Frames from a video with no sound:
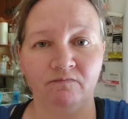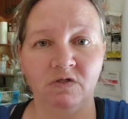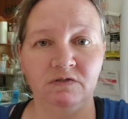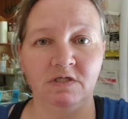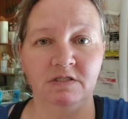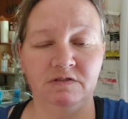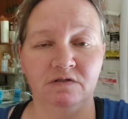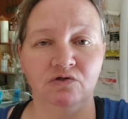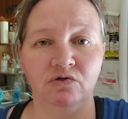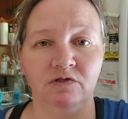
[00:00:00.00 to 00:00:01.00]
Sides of the
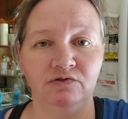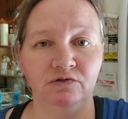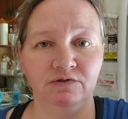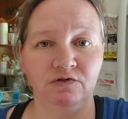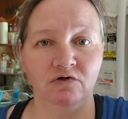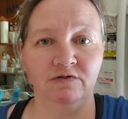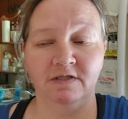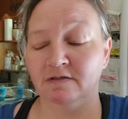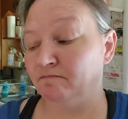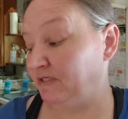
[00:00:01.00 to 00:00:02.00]
crust are starting to
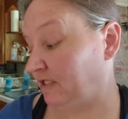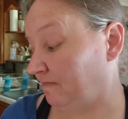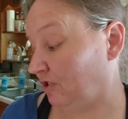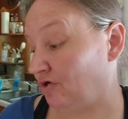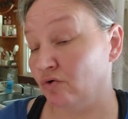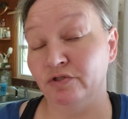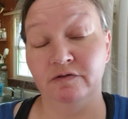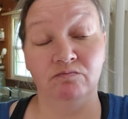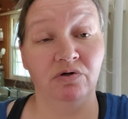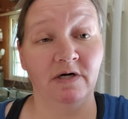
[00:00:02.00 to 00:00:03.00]
become a golden
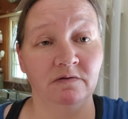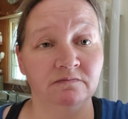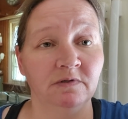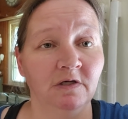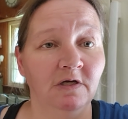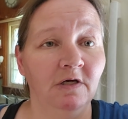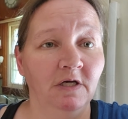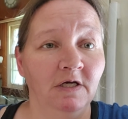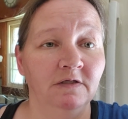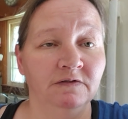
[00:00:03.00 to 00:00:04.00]
brown,
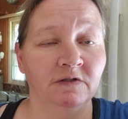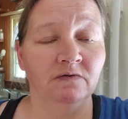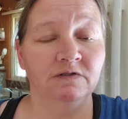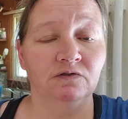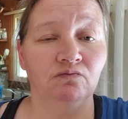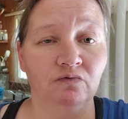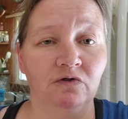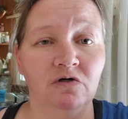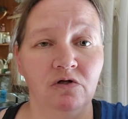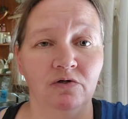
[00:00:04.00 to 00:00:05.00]
and so it's real
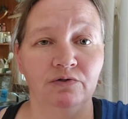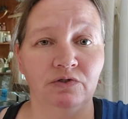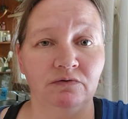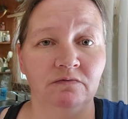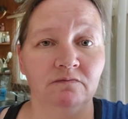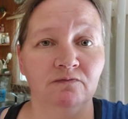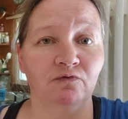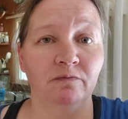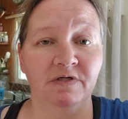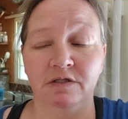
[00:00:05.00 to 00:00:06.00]
close
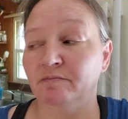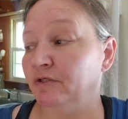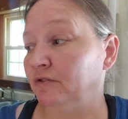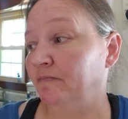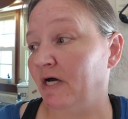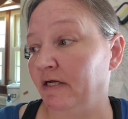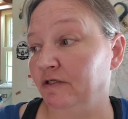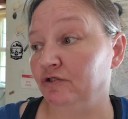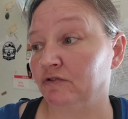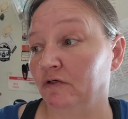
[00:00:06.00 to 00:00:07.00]
for me to put the pie
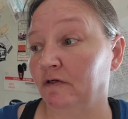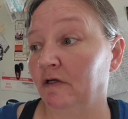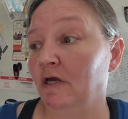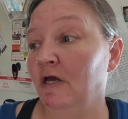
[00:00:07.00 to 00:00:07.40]
edgers on.